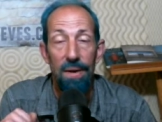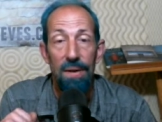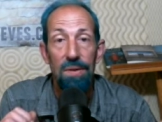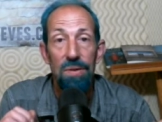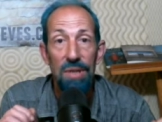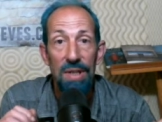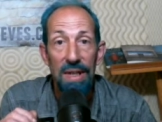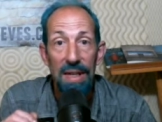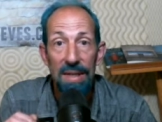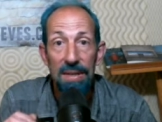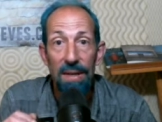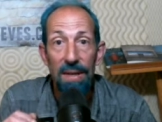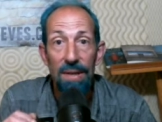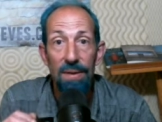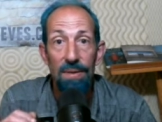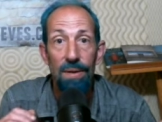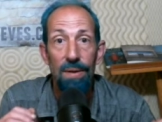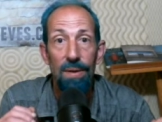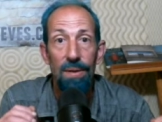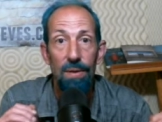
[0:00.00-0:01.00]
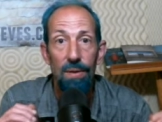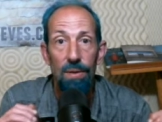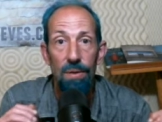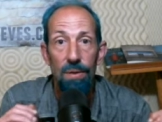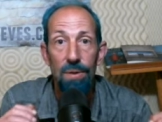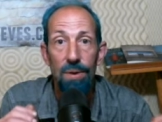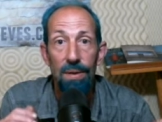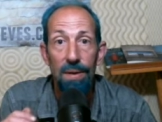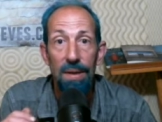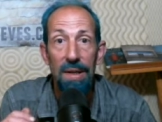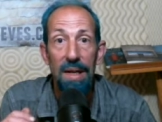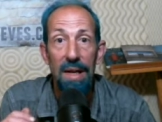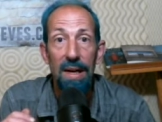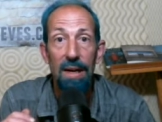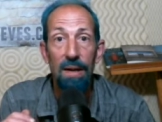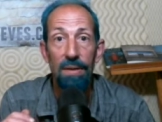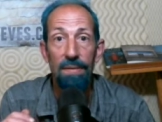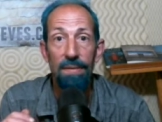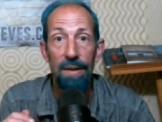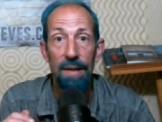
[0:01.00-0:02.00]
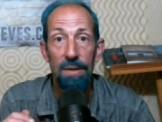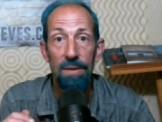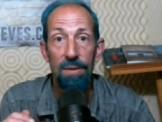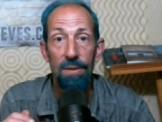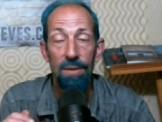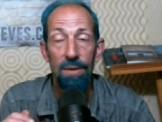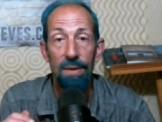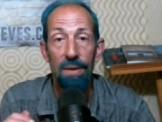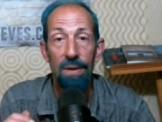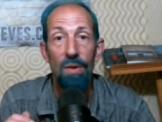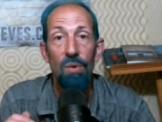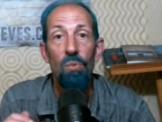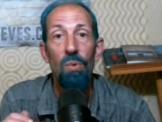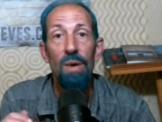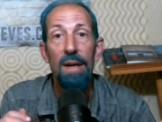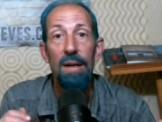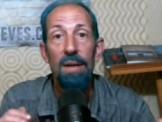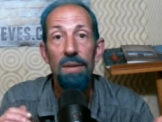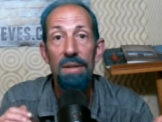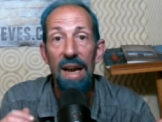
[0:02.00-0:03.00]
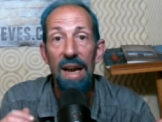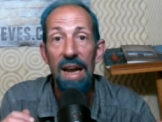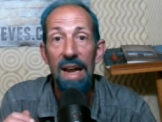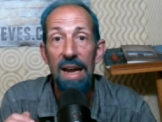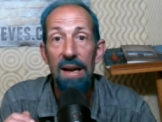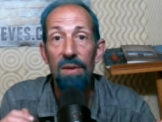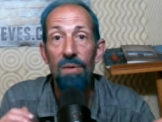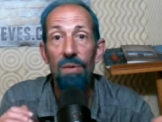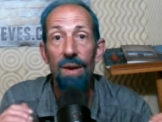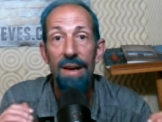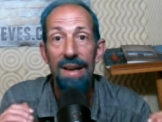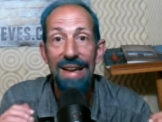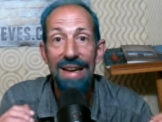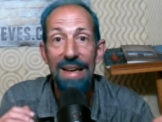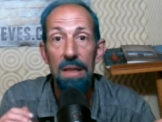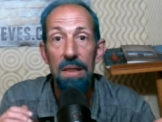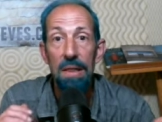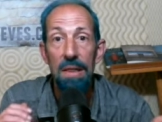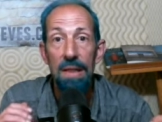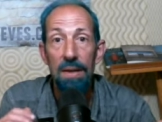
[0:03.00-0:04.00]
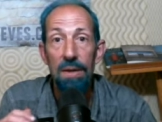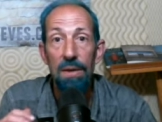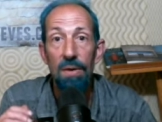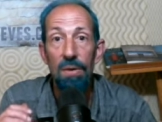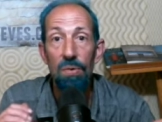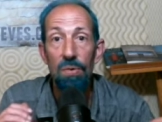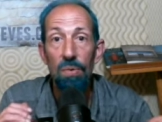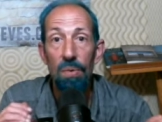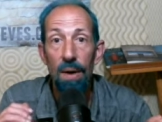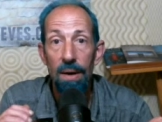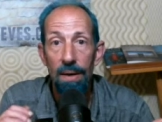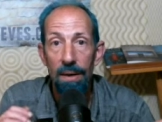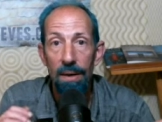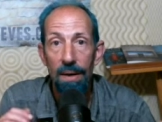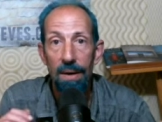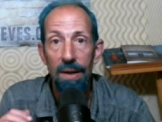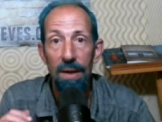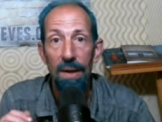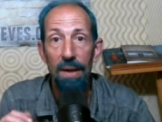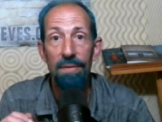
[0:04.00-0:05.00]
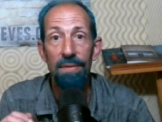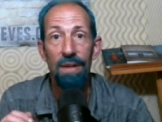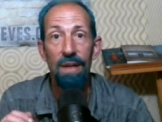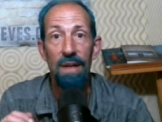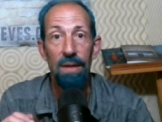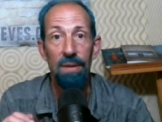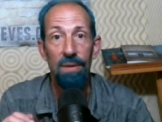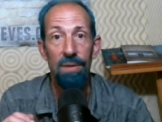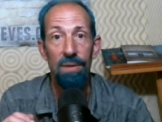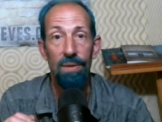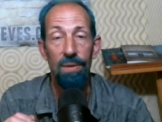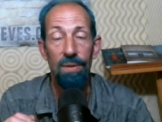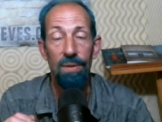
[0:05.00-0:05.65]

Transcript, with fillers: Jesus took care of it. We are now in the new covenant.